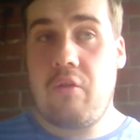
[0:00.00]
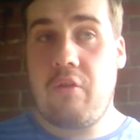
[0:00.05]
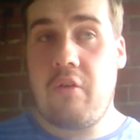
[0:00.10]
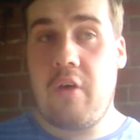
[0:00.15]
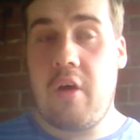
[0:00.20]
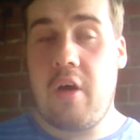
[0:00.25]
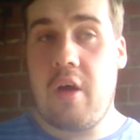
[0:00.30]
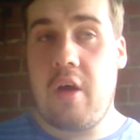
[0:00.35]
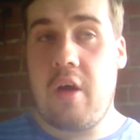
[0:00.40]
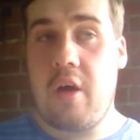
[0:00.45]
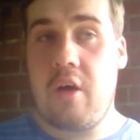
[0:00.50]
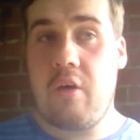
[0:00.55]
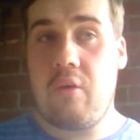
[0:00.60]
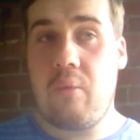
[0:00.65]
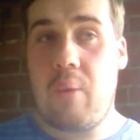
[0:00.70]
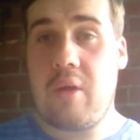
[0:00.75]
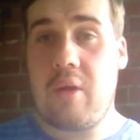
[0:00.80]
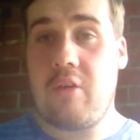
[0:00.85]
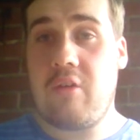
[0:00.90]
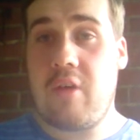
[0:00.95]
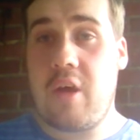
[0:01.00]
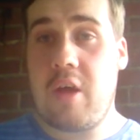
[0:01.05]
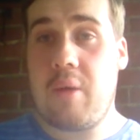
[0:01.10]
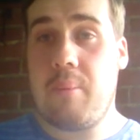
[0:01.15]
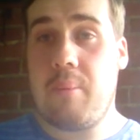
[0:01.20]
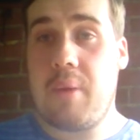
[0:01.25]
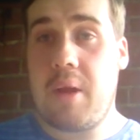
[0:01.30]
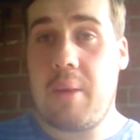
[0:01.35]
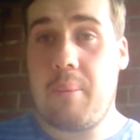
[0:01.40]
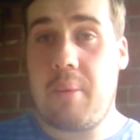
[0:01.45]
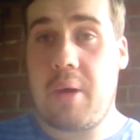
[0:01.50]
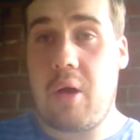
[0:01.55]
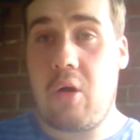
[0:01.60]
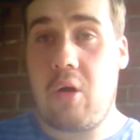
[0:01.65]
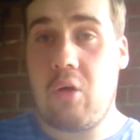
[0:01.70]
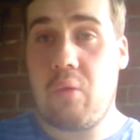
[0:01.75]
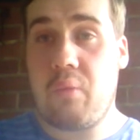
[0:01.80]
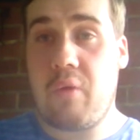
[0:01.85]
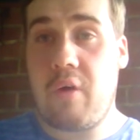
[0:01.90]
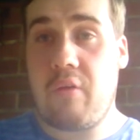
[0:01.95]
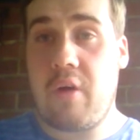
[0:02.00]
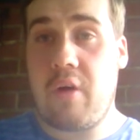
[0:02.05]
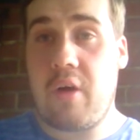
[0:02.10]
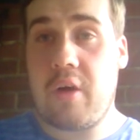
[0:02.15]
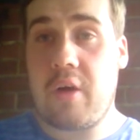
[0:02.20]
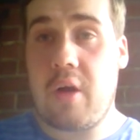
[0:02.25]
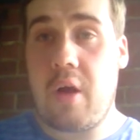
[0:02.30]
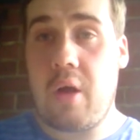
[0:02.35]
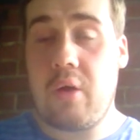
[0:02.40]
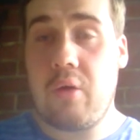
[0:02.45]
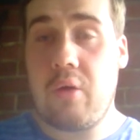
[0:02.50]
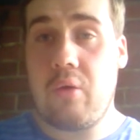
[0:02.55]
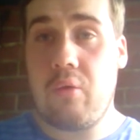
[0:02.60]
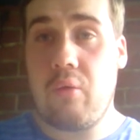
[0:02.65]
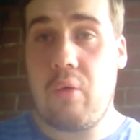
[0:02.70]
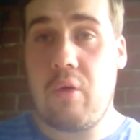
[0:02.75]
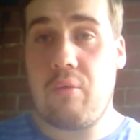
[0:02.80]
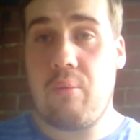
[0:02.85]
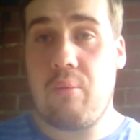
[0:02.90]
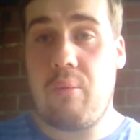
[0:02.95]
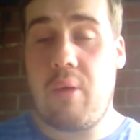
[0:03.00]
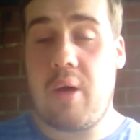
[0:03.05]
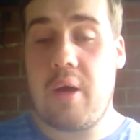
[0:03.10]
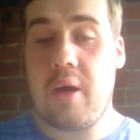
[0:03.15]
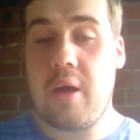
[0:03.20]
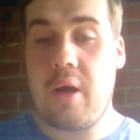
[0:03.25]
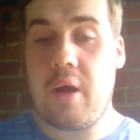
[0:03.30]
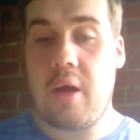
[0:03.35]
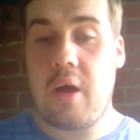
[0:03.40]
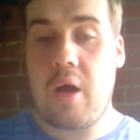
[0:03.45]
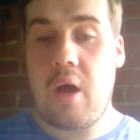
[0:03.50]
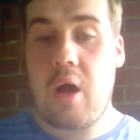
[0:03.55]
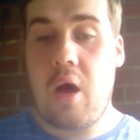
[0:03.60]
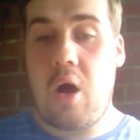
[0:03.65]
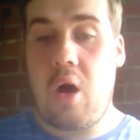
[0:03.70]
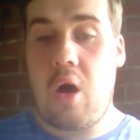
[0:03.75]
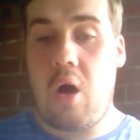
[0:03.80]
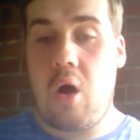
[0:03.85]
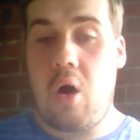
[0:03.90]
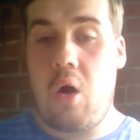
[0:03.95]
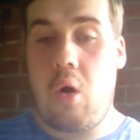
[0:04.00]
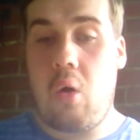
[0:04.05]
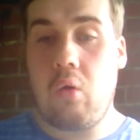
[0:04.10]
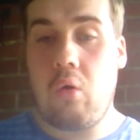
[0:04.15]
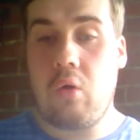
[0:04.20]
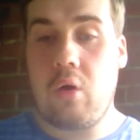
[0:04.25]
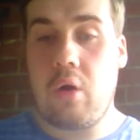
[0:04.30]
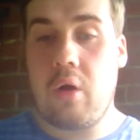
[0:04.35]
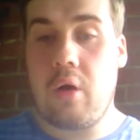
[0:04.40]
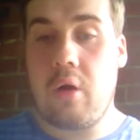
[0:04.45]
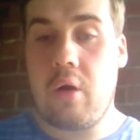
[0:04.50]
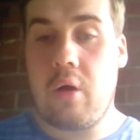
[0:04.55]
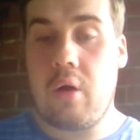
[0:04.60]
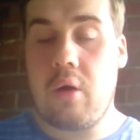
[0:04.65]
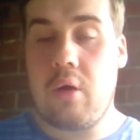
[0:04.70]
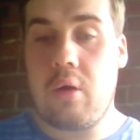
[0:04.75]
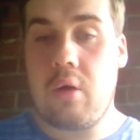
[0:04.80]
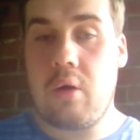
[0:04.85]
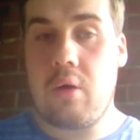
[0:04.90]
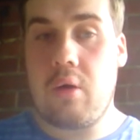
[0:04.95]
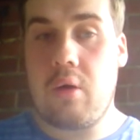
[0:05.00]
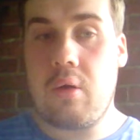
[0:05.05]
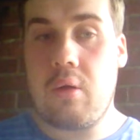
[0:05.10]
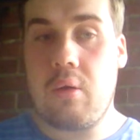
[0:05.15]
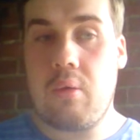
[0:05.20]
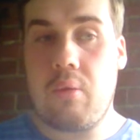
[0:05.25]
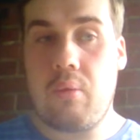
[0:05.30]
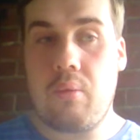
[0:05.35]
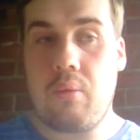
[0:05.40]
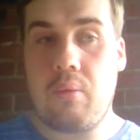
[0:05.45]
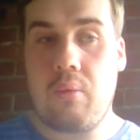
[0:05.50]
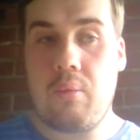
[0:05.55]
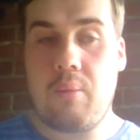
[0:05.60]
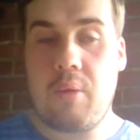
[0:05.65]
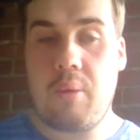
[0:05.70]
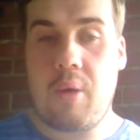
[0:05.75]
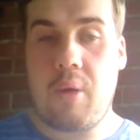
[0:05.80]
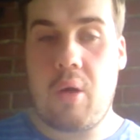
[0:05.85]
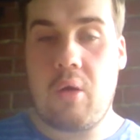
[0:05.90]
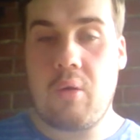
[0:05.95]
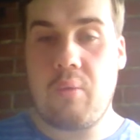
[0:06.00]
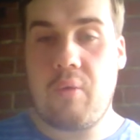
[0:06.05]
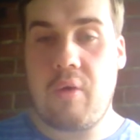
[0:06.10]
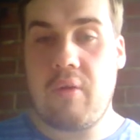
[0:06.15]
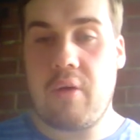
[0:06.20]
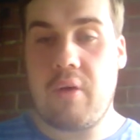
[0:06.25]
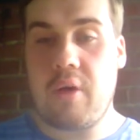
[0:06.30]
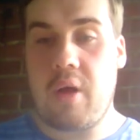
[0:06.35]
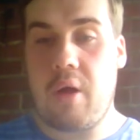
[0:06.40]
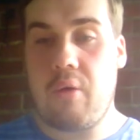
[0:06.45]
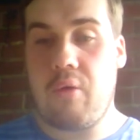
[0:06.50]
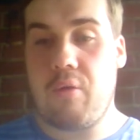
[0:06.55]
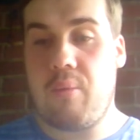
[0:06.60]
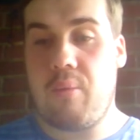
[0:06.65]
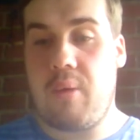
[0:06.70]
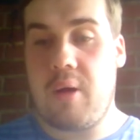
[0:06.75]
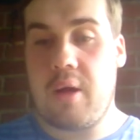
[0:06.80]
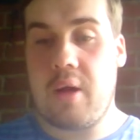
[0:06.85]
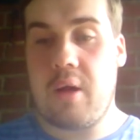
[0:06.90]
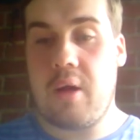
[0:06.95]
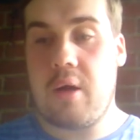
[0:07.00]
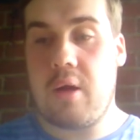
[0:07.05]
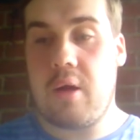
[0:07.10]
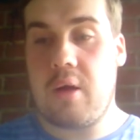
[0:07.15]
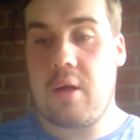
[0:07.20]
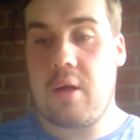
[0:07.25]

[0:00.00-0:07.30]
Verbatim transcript: for Wednesday. Me and my older brother are going with my older. Me and my older brother are going with my